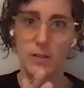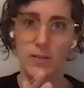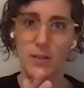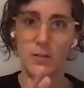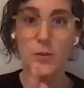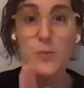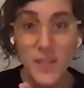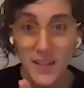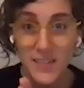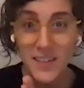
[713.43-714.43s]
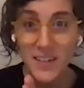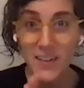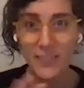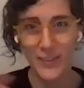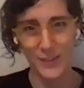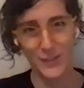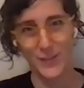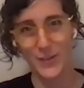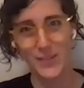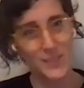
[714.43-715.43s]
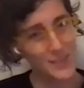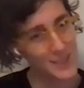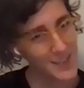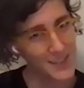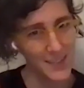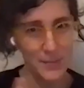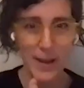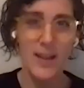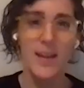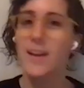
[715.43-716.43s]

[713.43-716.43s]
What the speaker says: And then 2 seconds later, if you lose focus, you just come back.